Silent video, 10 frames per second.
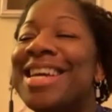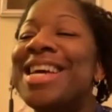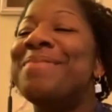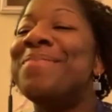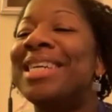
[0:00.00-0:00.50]

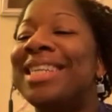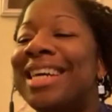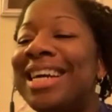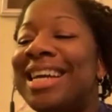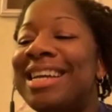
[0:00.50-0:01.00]

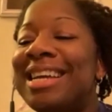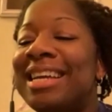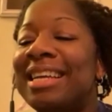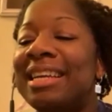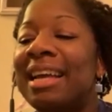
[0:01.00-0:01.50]
but
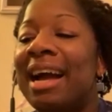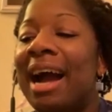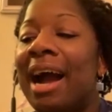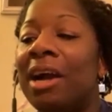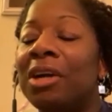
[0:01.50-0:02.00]

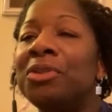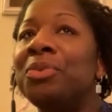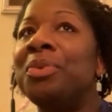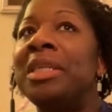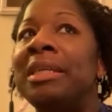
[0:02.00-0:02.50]
how
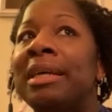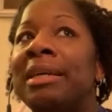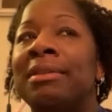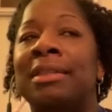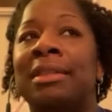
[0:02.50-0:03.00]
do we
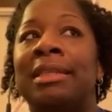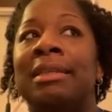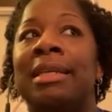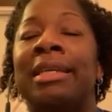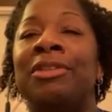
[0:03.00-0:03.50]
as an
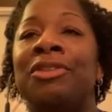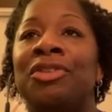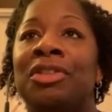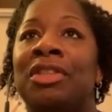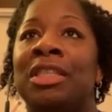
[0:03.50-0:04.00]

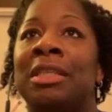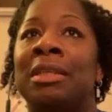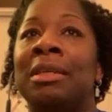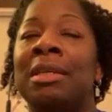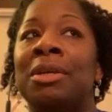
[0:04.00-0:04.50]

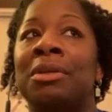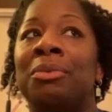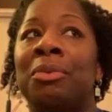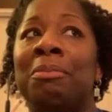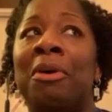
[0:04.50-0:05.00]
agency,
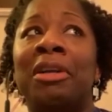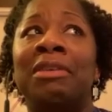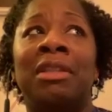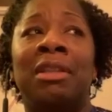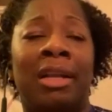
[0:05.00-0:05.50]
we're part
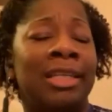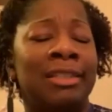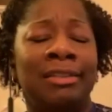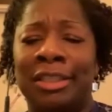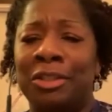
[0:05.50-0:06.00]
of a lot of
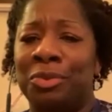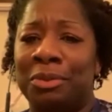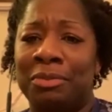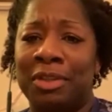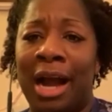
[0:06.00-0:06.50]

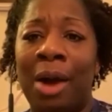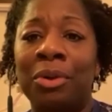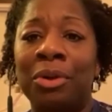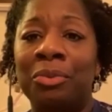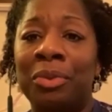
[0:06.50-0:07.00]
continuums. How
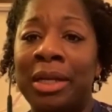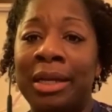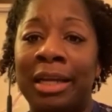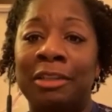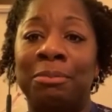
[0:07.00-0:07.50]
are
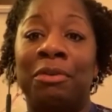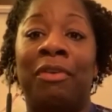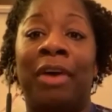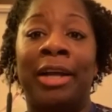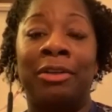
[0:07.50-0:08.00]
we as
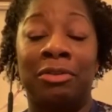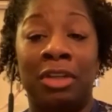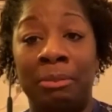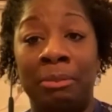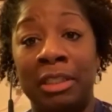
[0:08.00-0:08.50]
providers
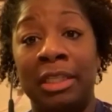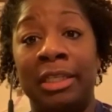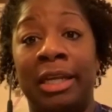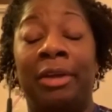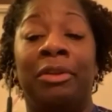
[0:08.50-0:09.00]
coming
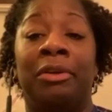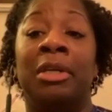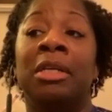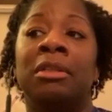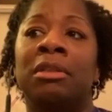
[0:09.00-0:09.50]
together
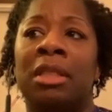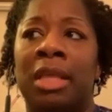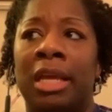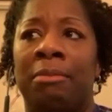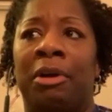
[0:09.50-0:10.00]
to
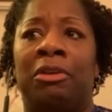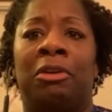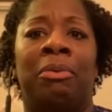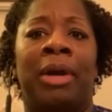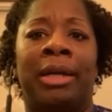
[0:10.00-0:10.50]
think about
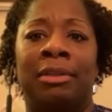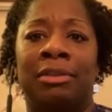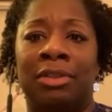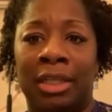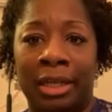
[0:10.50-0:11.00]
our
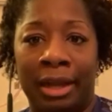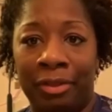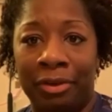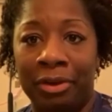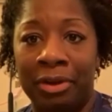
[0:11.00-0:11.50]
practice together?